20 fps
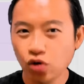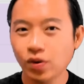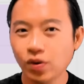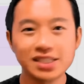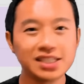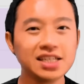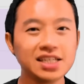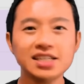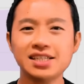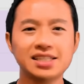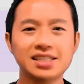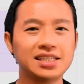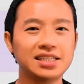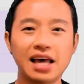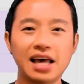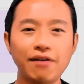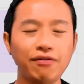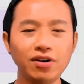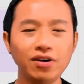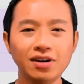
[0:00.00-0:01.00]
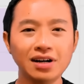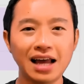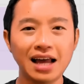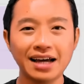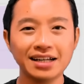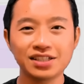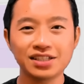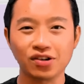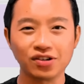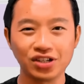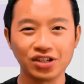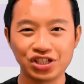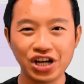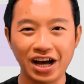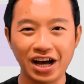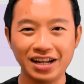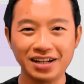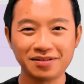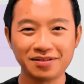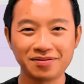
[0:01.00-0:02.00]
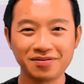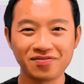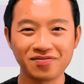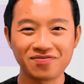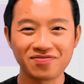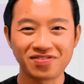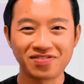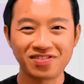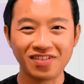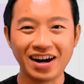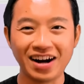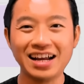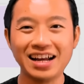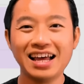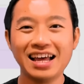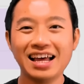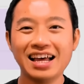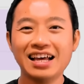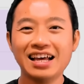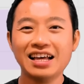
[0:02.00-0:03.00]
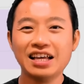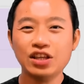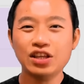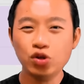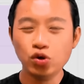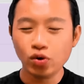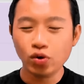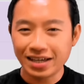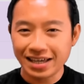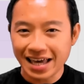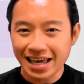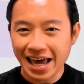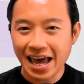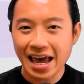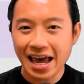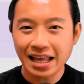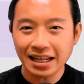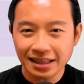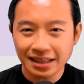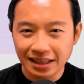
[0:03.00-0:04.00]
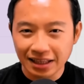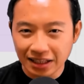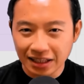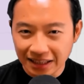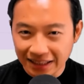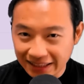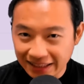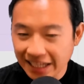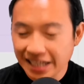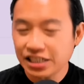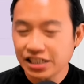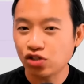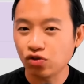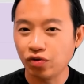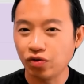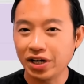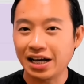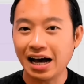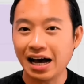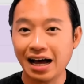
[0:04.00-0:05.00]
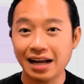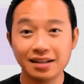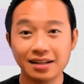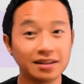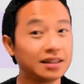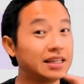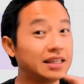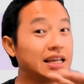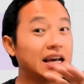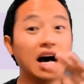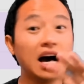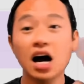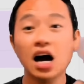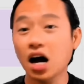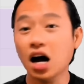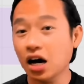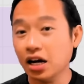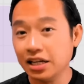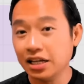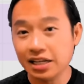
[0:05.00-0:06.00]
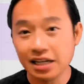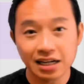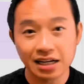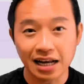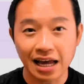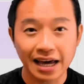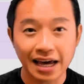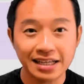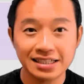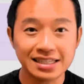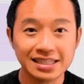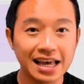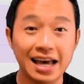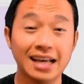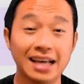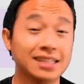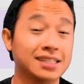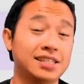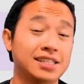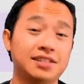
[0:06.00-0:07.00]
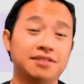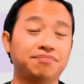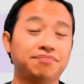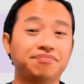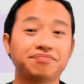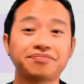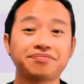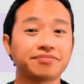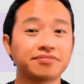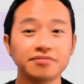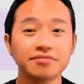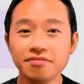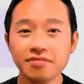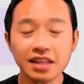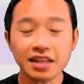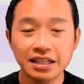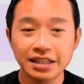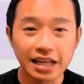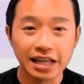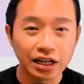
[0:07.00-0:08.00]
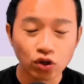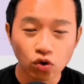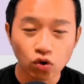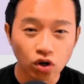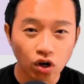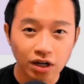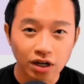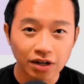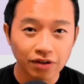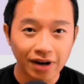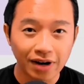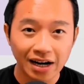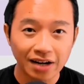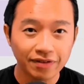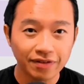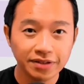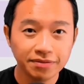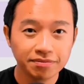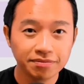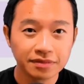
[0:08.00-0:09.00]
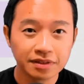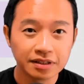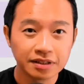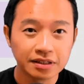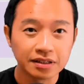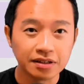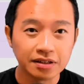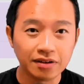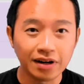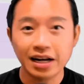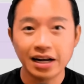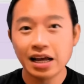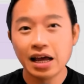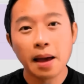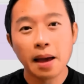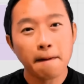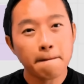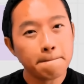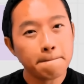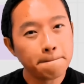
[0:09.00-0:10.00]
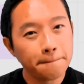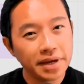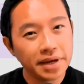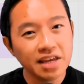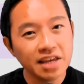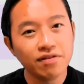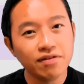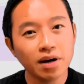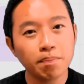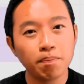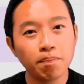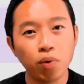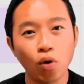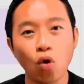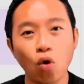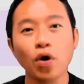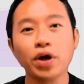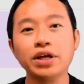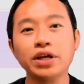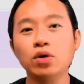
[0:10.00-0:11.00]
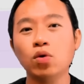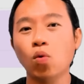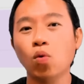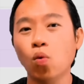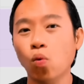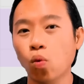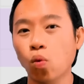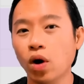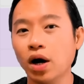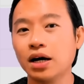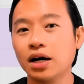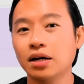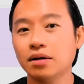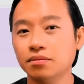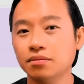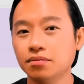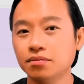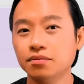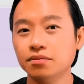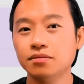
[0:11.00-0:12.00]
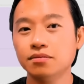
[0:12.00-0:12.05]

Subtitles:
you will see several lines on your chart, right? You can disregard the earlier lines as they are no longer relevant, right? Pivot point work